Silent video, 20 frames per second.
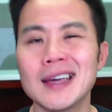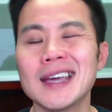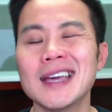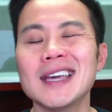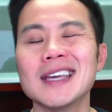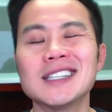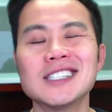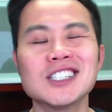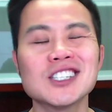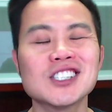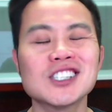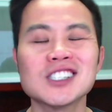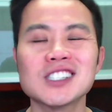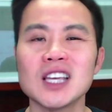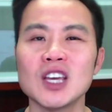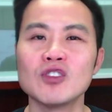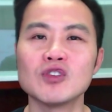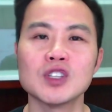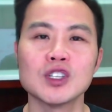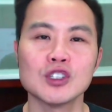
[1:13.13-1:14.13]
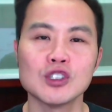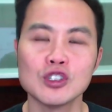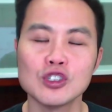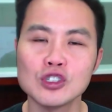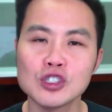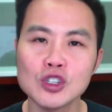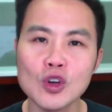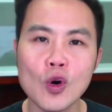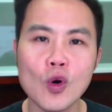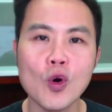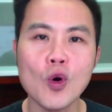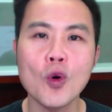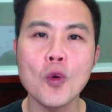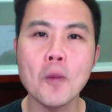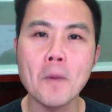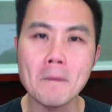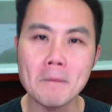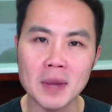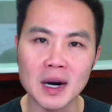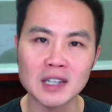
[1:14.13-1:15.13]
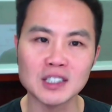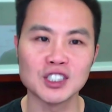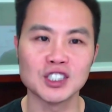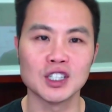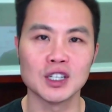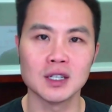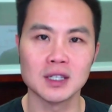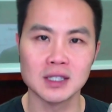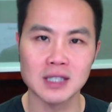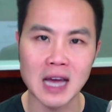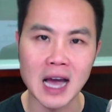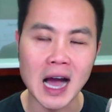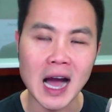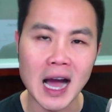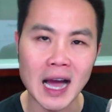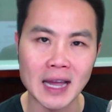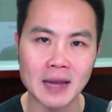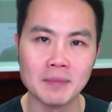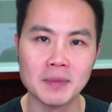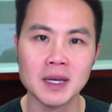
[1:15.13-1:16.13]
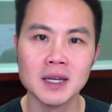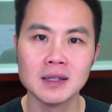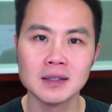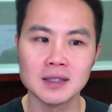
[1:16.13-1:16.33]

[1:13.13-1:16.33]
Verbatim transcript: It just saves so much time